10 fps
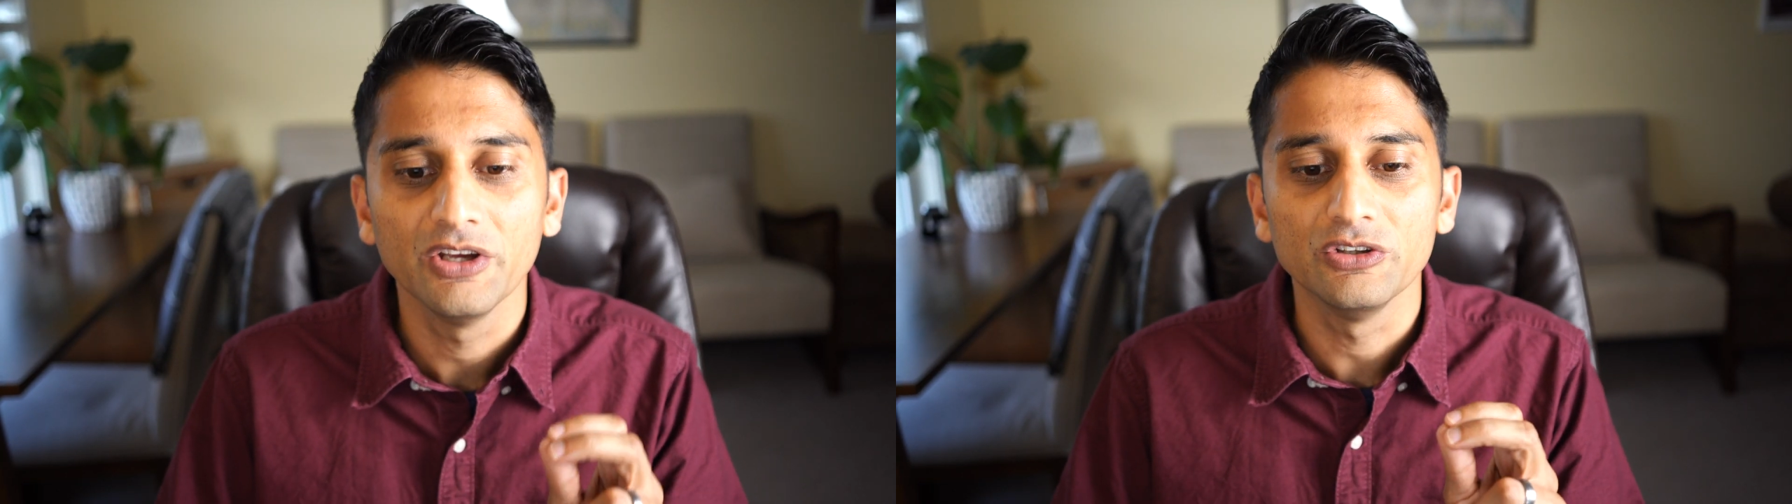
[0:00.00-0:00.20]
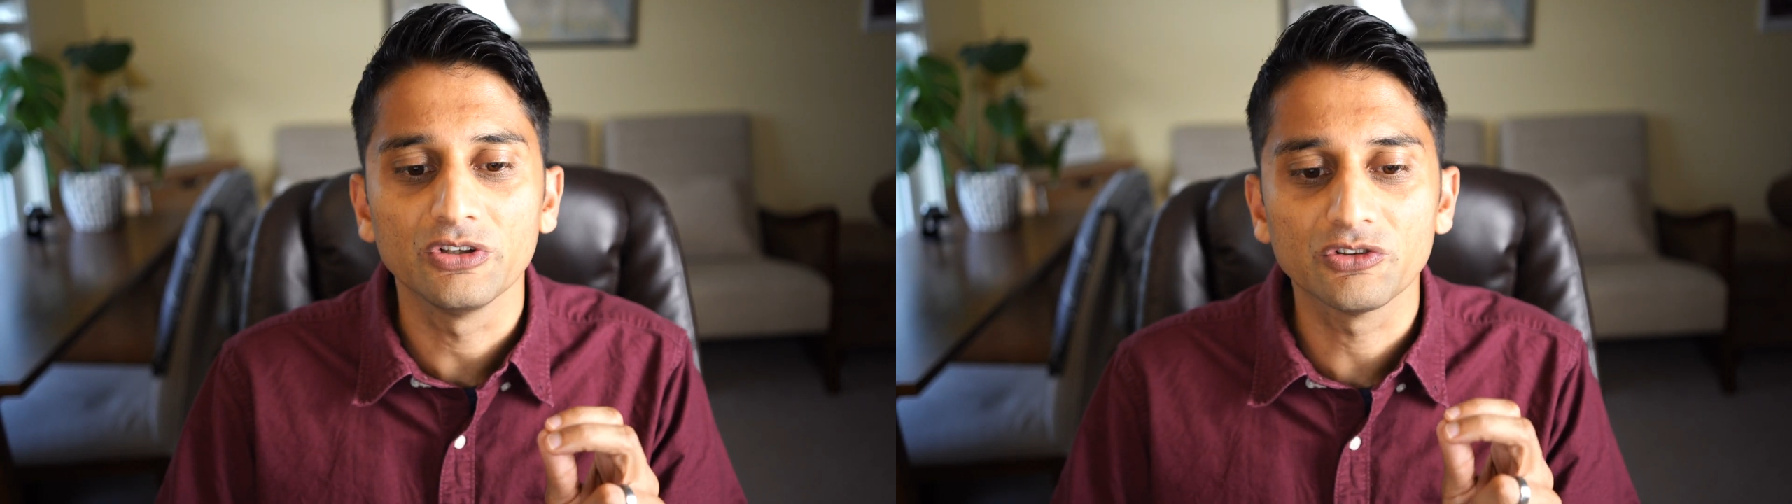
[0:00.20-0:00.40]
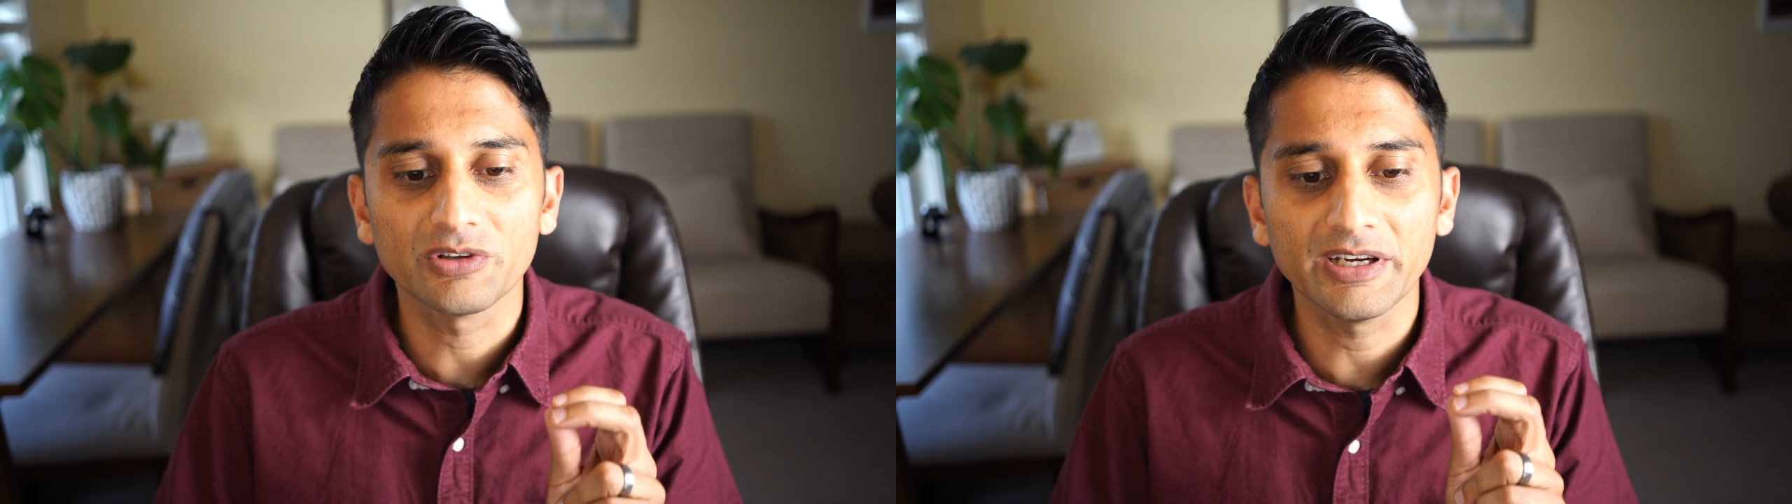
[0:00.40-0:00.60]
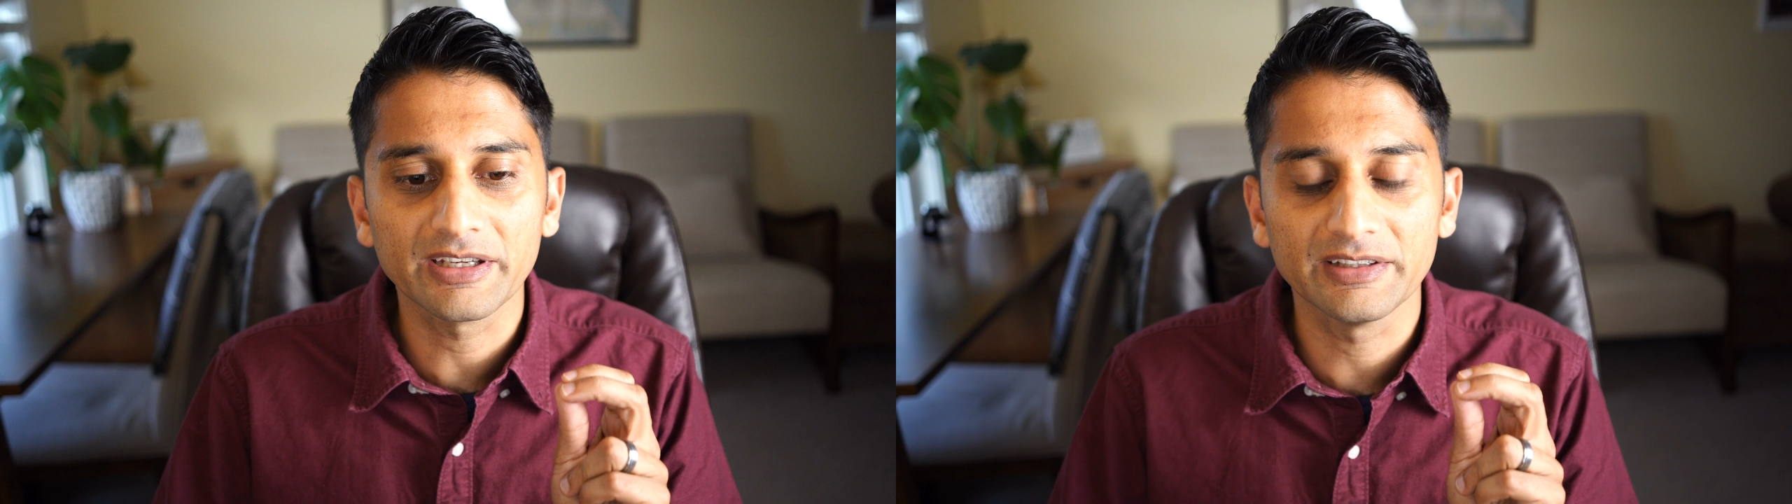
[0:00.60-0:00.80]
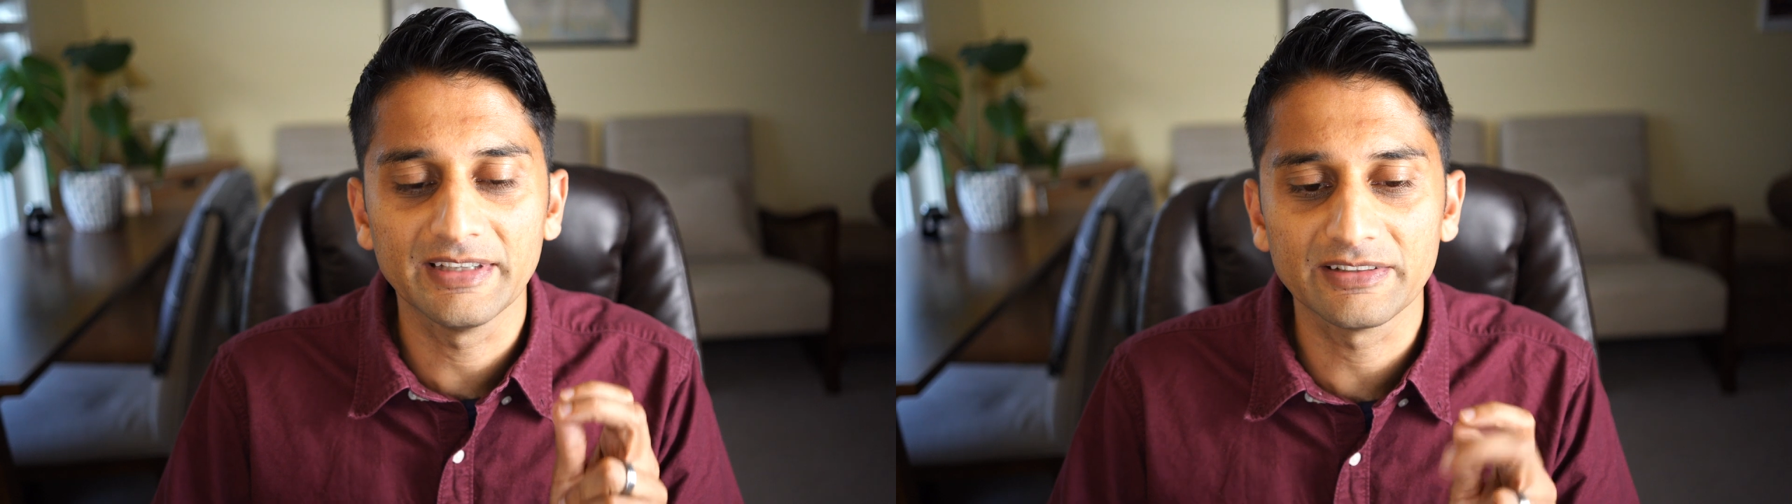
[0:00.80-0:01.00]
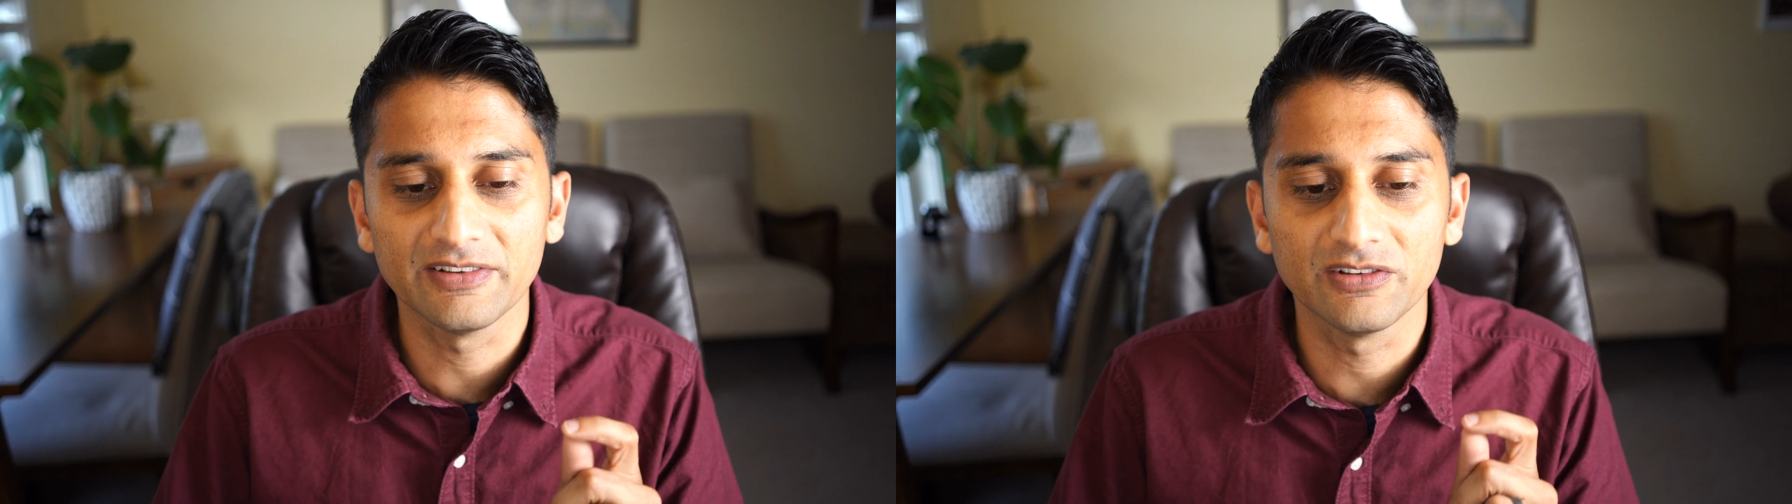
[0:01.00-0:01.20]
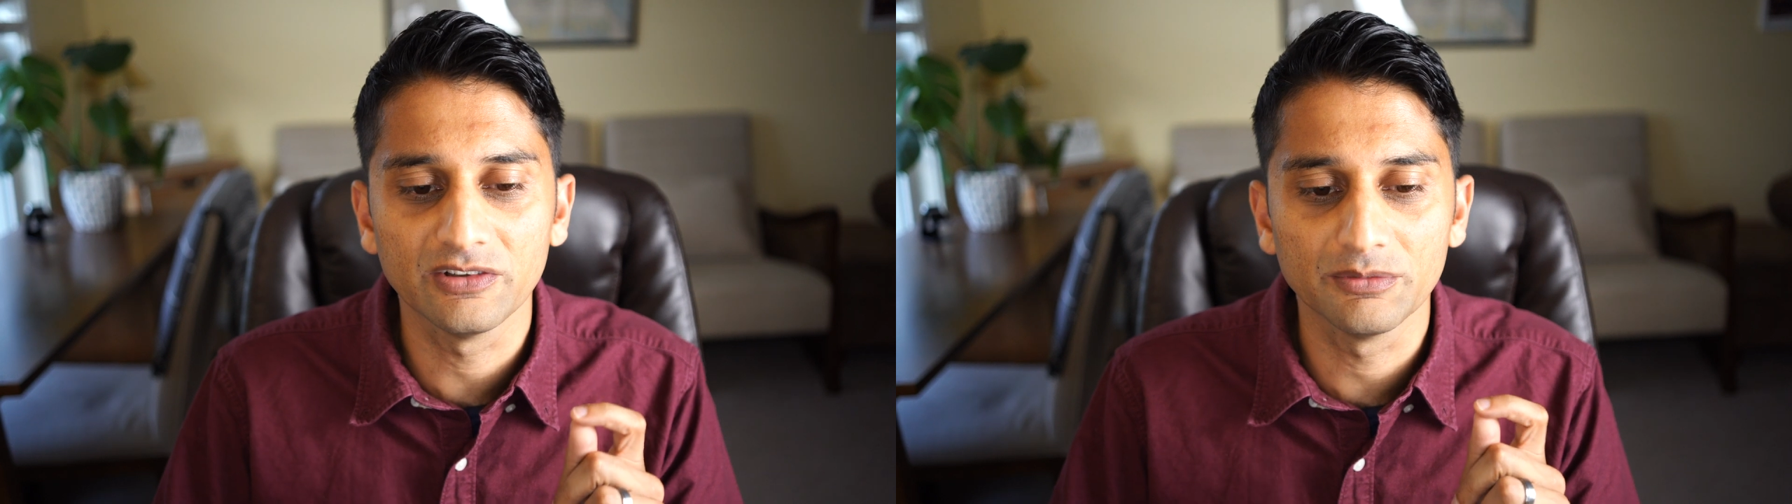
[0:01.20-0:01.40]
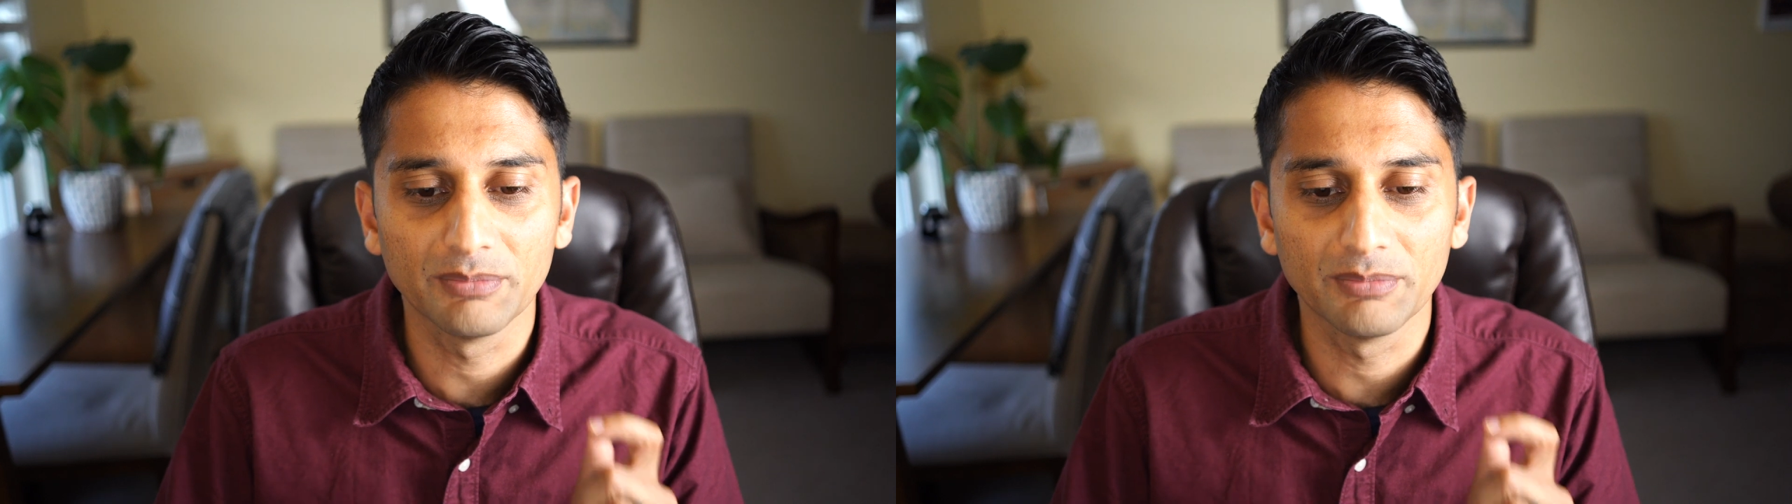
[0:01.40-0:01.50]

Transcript: you can try connecting to